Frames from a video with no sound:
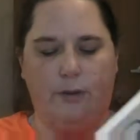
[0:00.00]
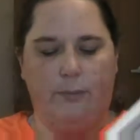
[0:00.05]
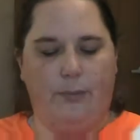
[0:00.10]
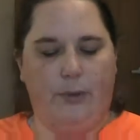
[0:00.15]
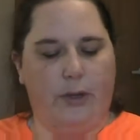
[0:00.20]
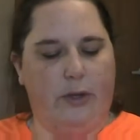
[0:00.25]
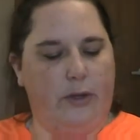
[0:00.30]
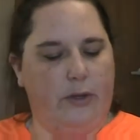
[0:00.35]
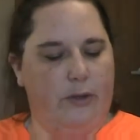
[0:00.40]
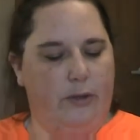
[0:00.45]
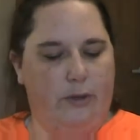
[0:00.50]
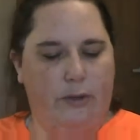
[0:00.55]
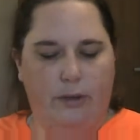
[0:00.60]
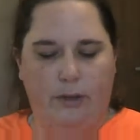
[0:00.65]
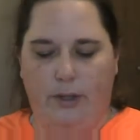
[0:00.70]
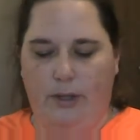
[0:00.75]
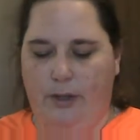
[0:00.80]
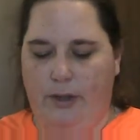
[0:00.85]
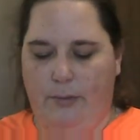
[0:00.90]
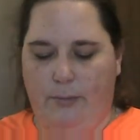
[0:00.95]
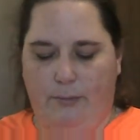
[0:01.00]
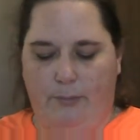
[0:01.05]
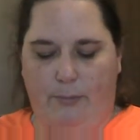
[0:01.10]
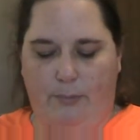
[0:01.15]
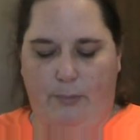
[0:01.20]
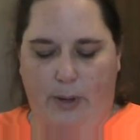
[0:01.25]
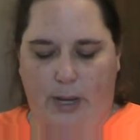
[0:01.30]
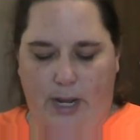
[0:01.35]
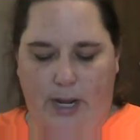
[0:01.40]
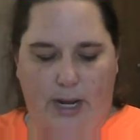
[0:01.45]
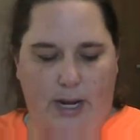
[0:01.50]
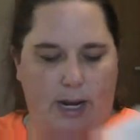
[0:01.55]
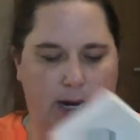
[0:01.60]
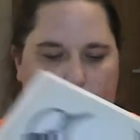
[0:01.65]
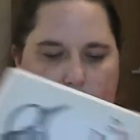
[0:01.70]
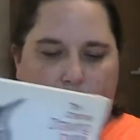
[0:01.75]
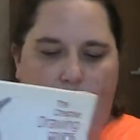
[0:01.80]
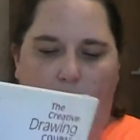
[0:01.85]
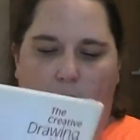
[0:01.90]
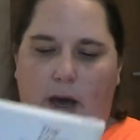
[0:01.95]
book
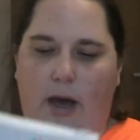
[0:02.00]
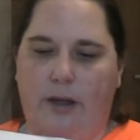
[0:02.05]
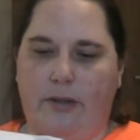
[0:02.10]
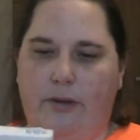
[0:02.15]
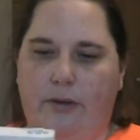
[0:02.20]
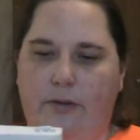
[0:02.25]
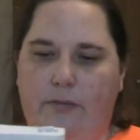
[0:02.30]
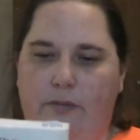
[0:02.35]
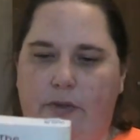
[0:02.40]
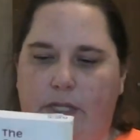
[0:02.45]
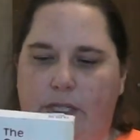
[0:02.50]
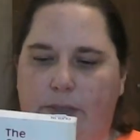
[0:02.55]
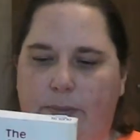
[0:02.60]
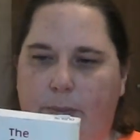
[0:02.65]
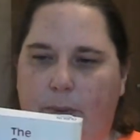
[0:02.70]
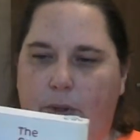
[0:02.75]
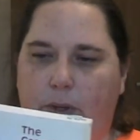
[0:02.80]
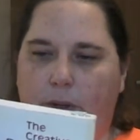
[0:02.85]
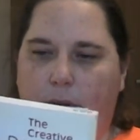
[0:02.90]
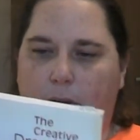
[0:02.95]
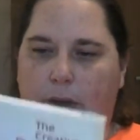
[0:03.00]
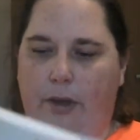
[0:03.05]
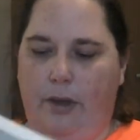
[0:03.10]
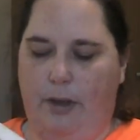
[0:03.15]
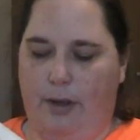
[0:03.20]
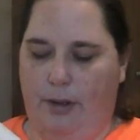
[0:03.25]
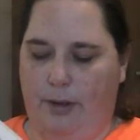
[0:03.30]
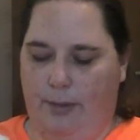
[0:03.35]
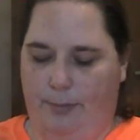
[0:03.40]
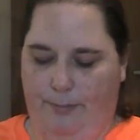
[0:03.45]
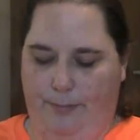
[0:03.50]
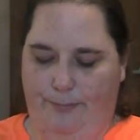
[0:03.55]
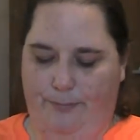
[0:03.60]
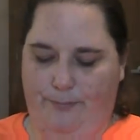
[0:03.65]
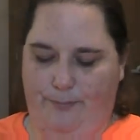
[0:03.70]
by the author of this book, um,